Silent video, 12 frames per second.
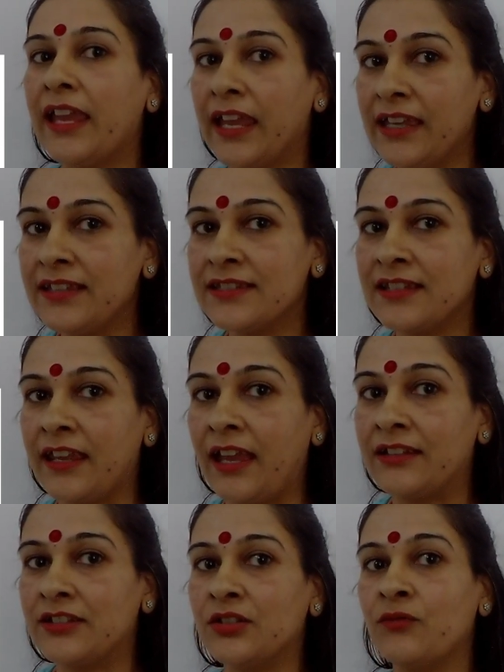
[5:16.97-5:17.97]
A
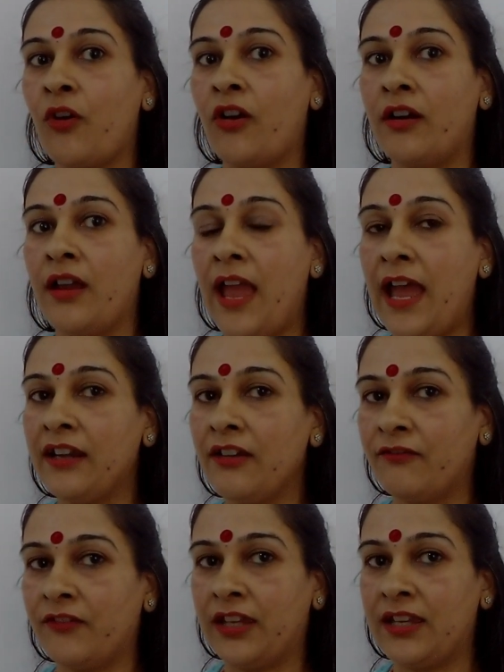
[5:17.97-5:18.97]
stands for
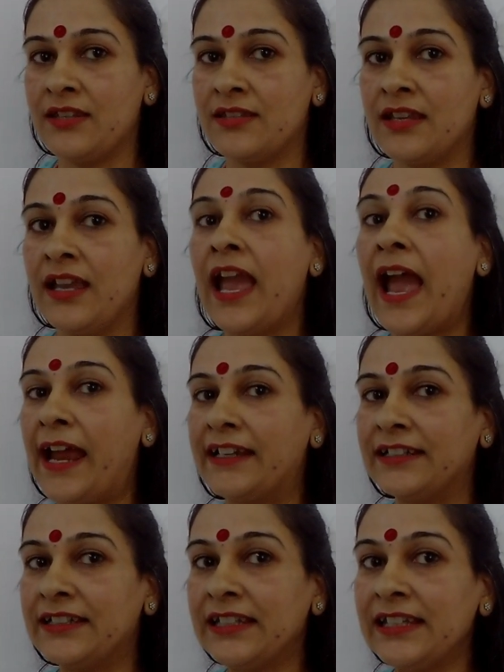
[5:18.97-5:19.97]
anaphase,
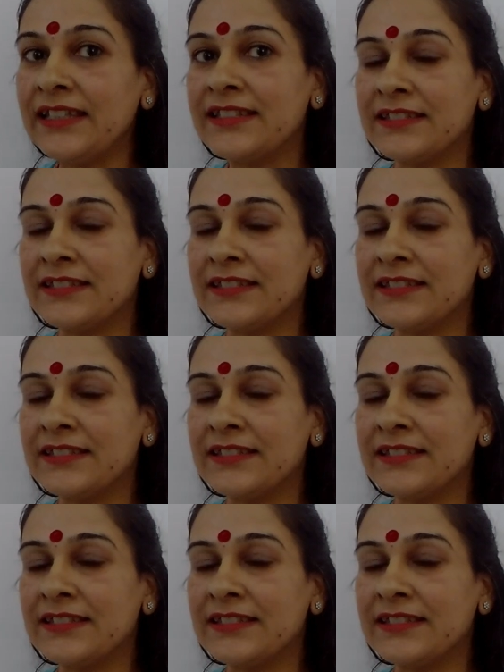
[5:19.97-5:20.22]
and T